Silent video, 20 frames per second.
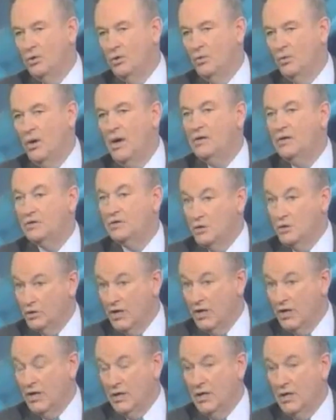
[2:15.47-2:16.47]
both the
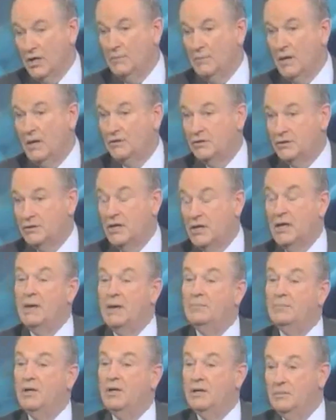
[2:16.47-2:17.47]
liberal and conservative
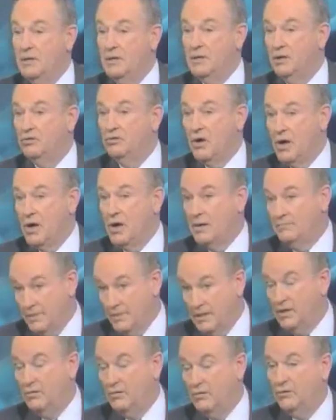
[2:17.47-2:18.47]
media launched a witch hunt